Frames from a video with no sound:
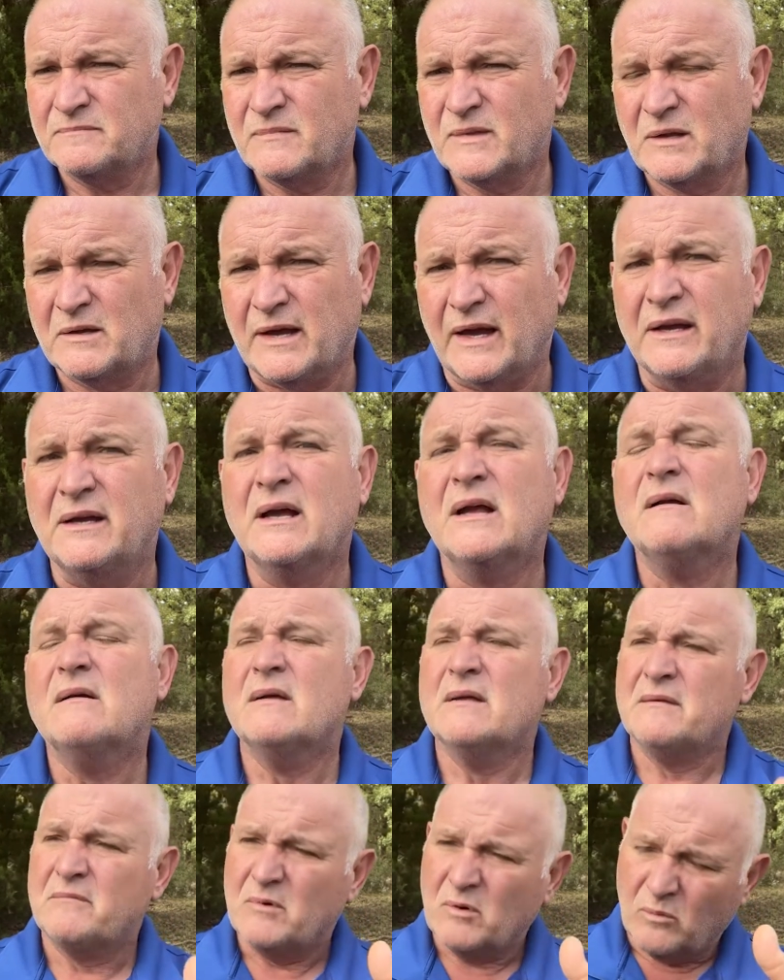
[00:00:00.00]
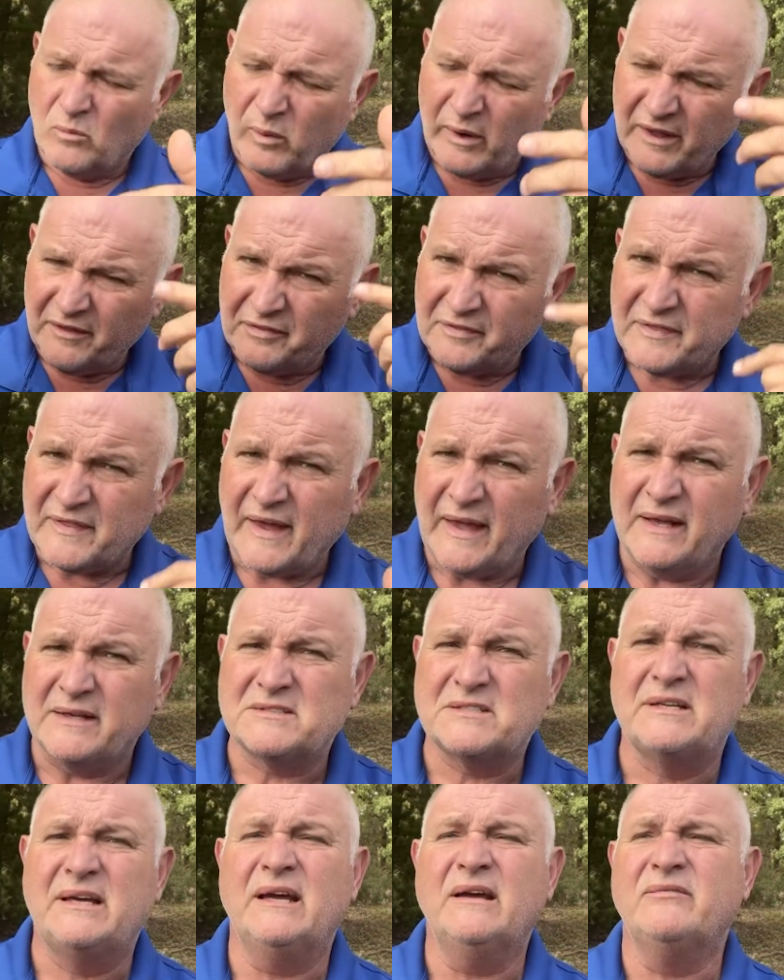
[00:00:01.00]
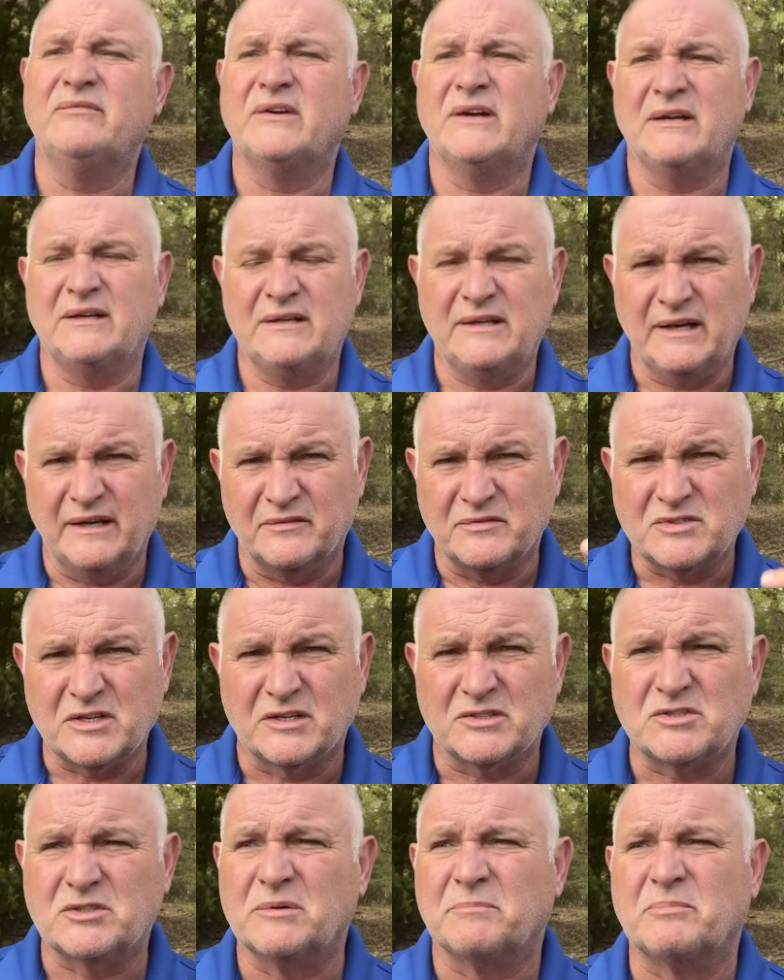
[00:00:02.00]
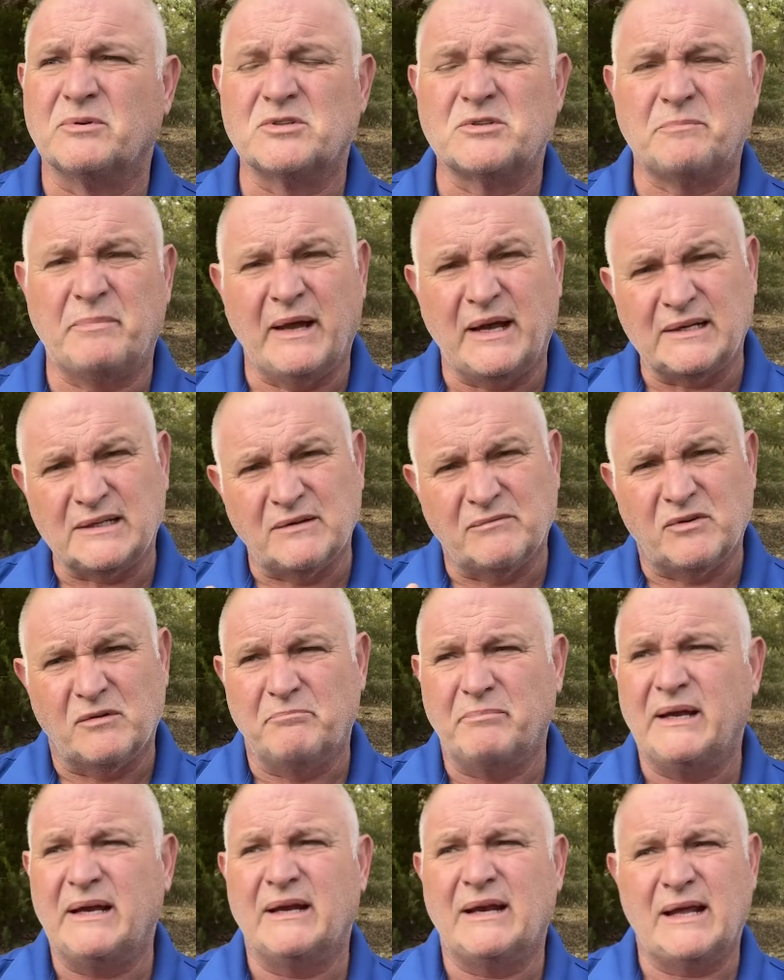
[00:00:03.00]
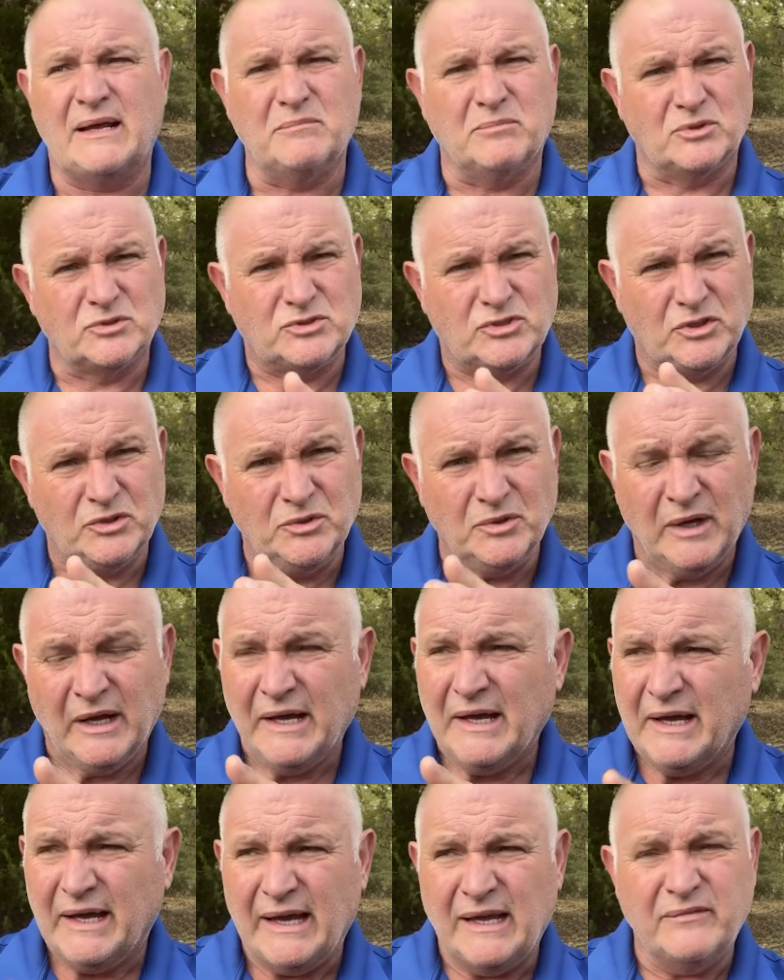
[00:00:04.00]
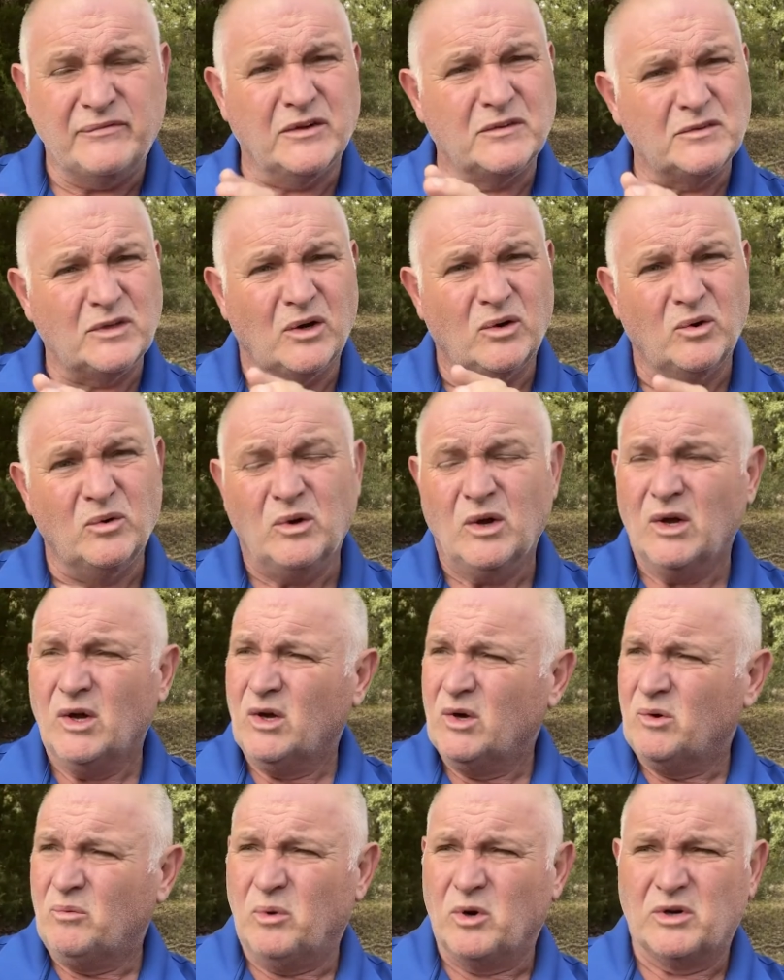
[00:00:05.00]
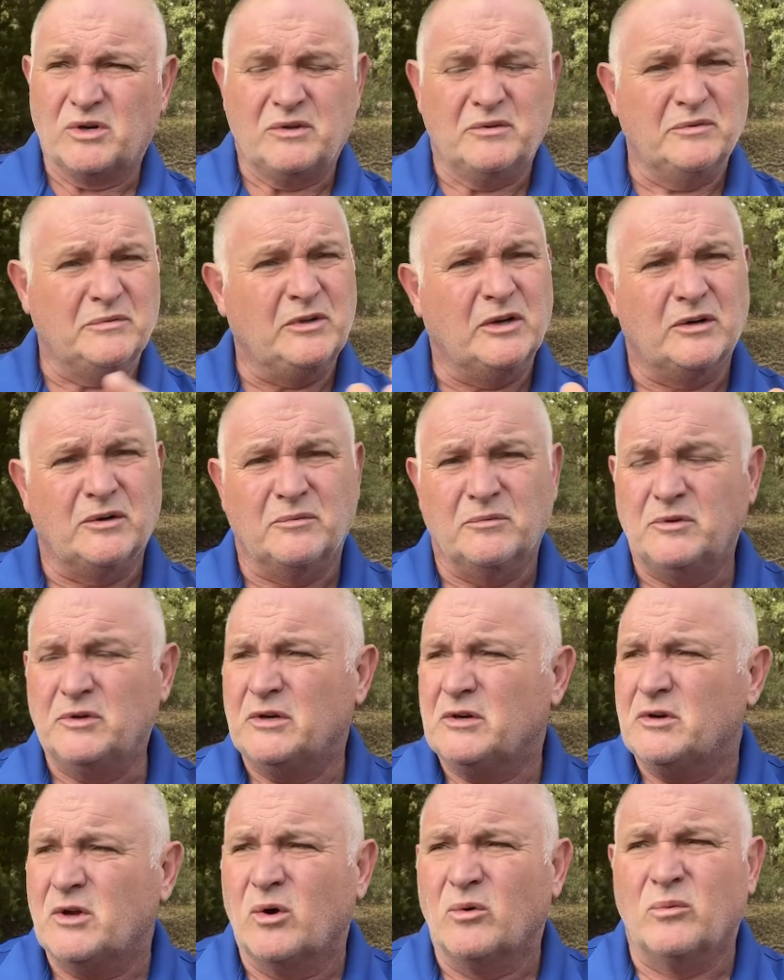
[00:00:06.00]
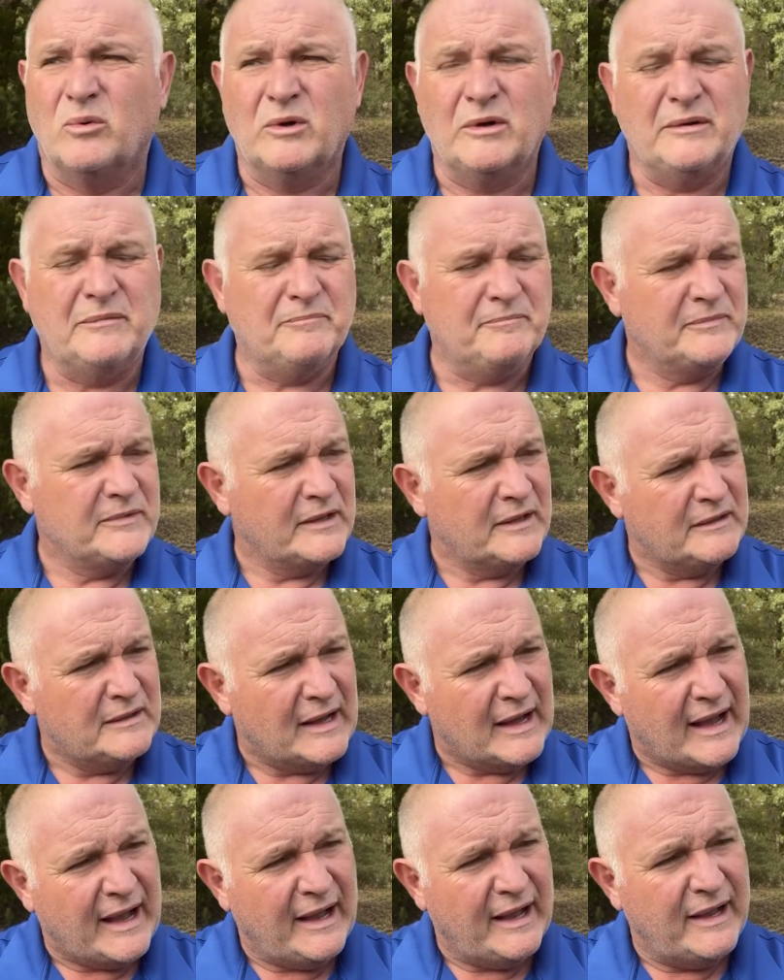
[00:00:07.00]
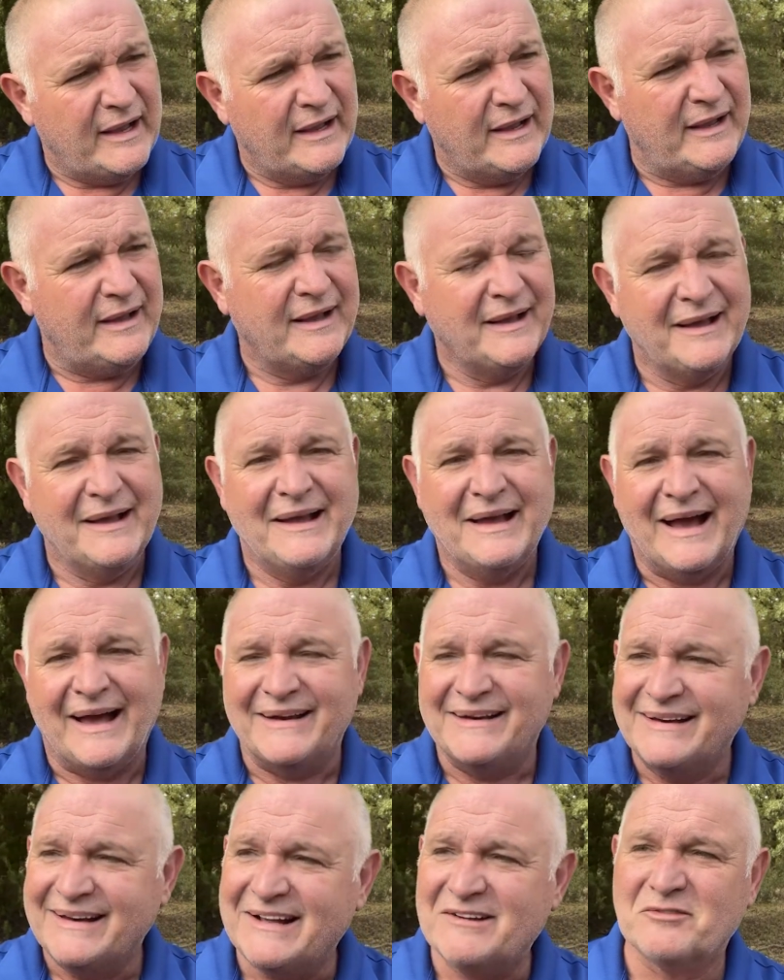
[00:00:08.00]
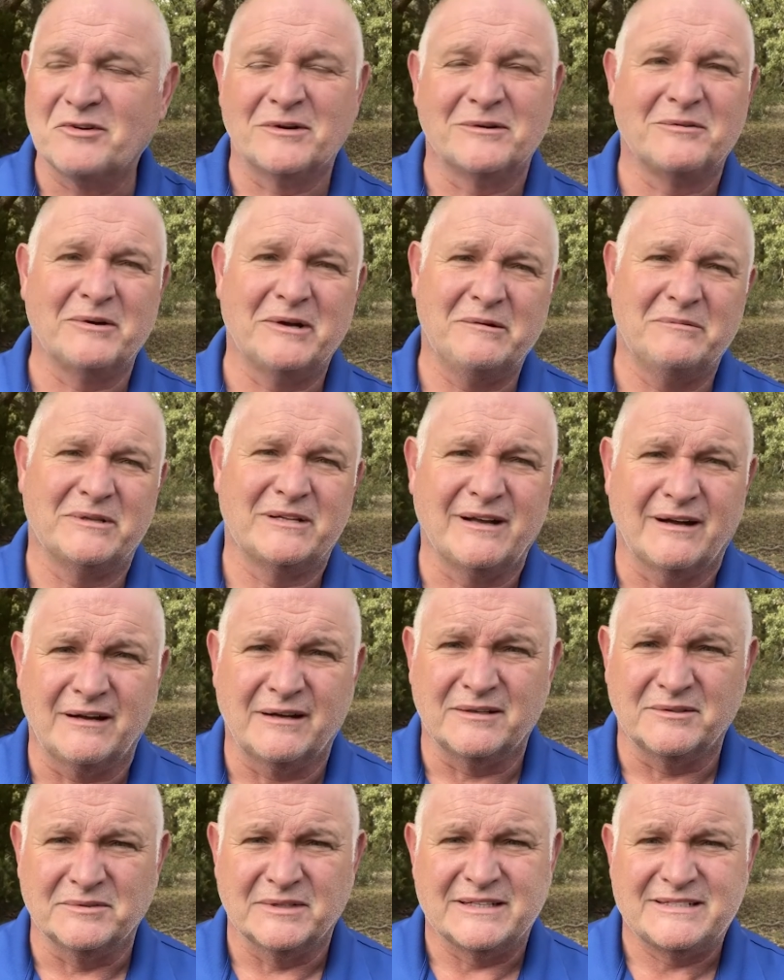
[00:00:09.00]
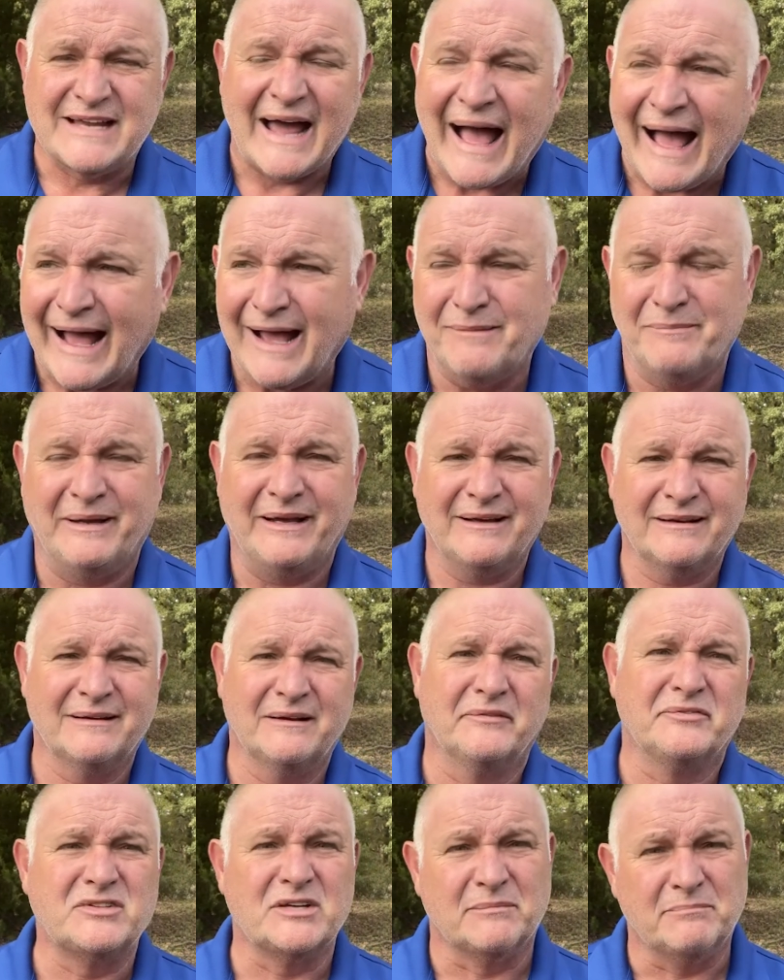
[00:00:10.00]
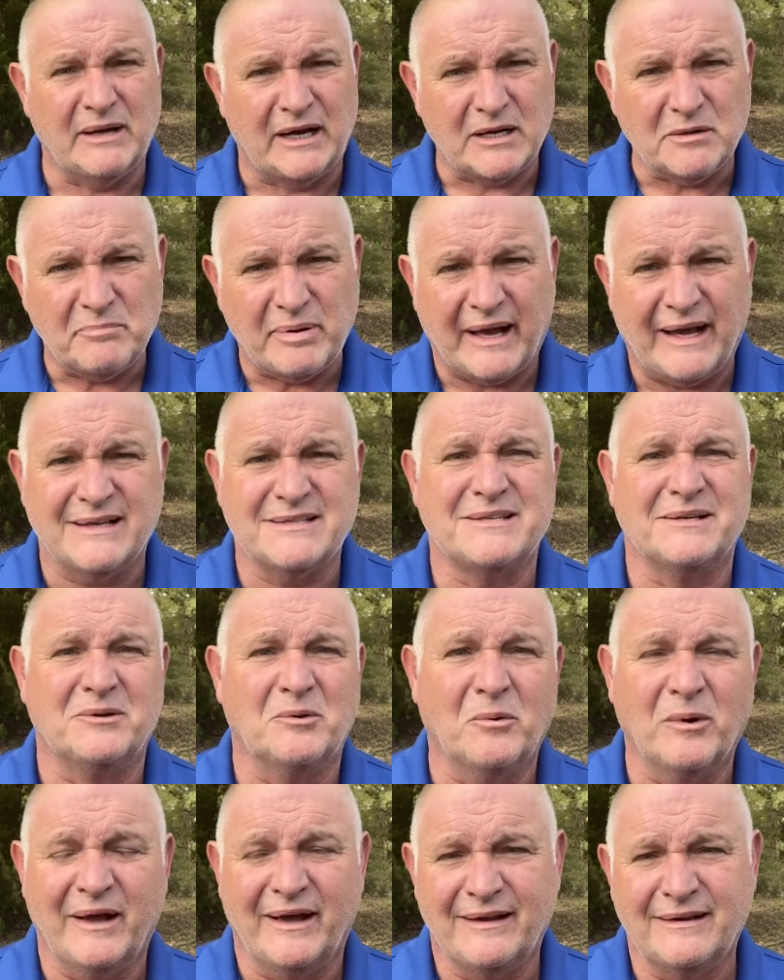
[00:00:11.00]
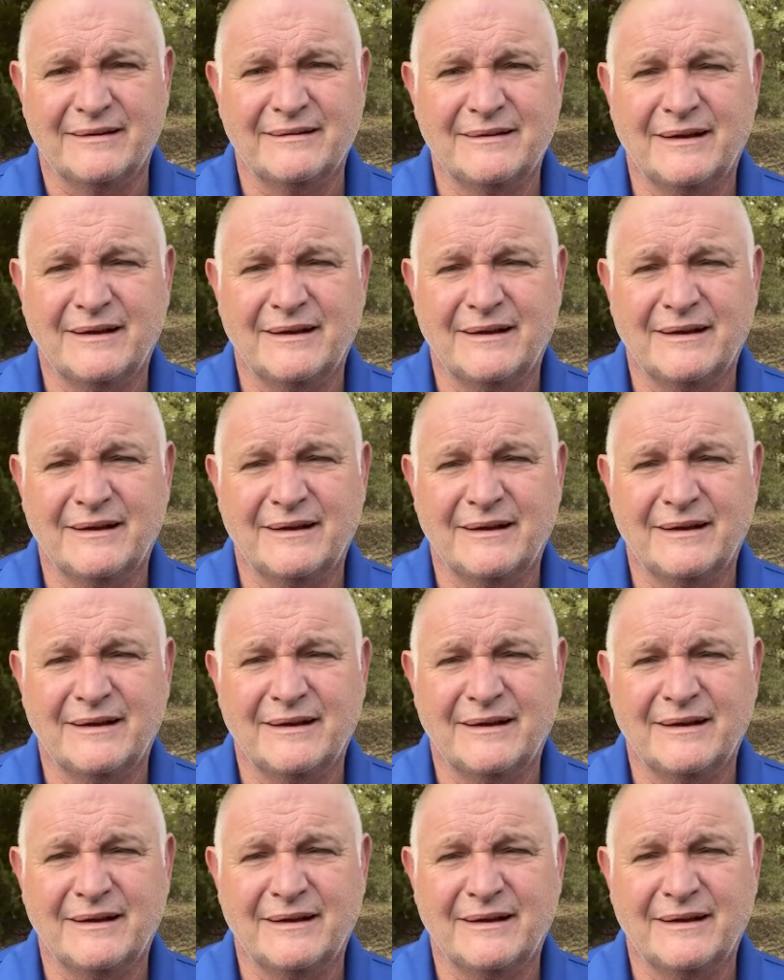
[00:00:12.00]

Okay. With thanksgiving gives us the perspective of being able to, even though we're, you know, no one, I never agree with God on the timing of somebody passing away.